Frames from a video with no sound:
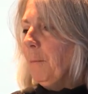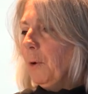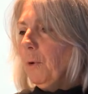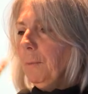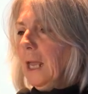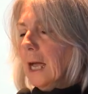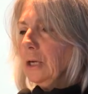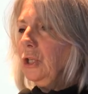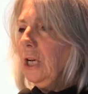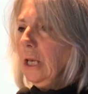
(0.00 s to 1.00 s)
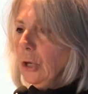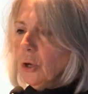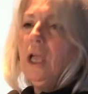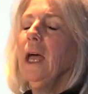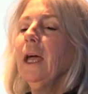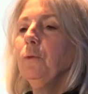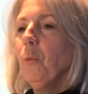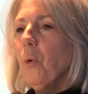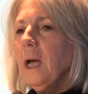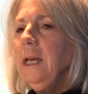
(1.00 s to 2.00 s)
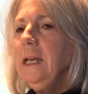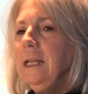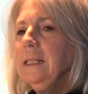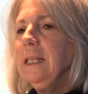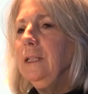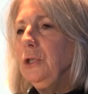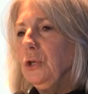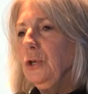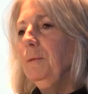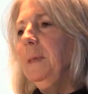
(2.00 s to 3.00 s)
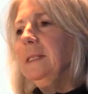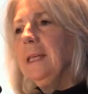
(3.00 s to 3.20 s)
But when we actually look at what it is that determines